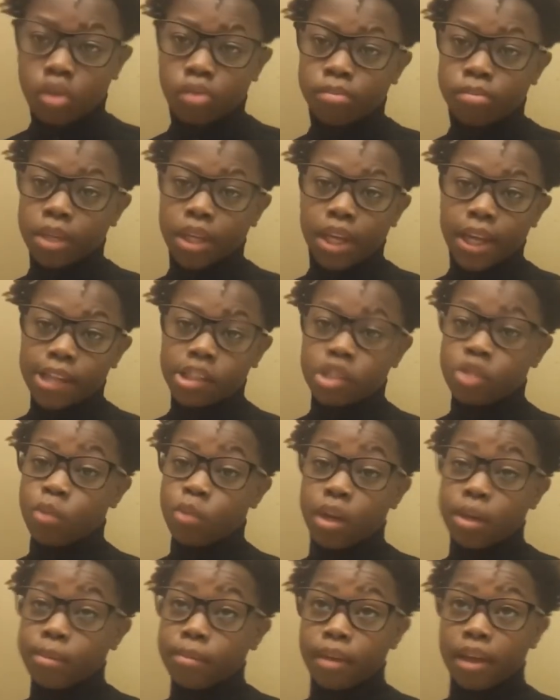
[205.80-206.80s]
Don't be that
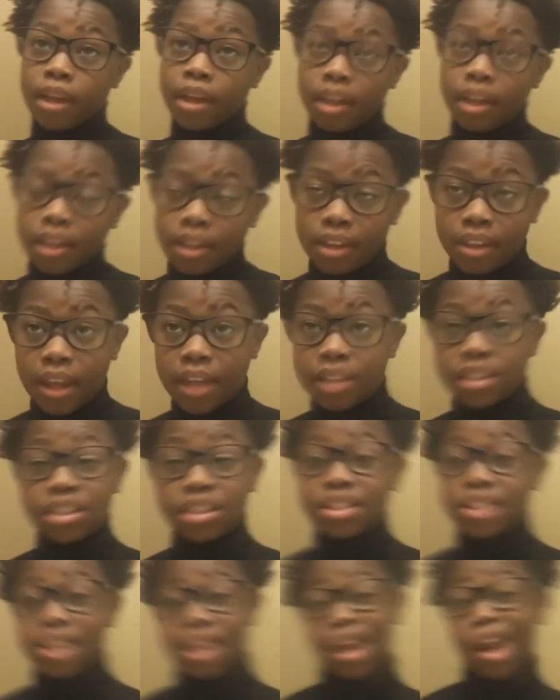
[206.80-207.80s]
sweaty kid that
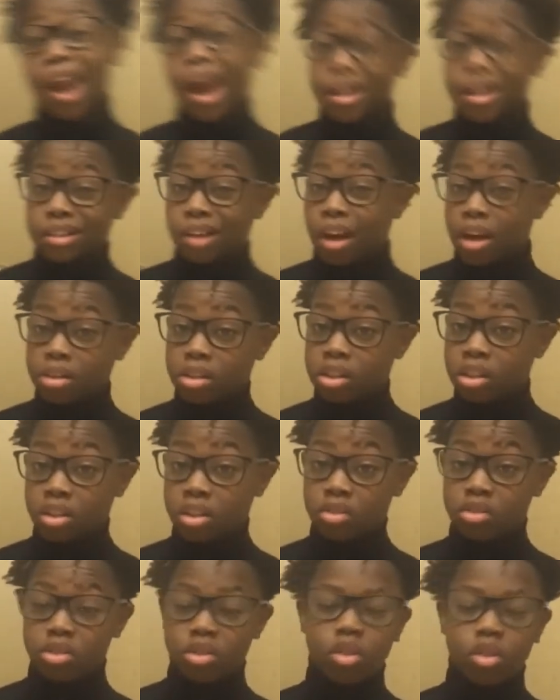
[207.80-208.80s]
just cannot talk to girls.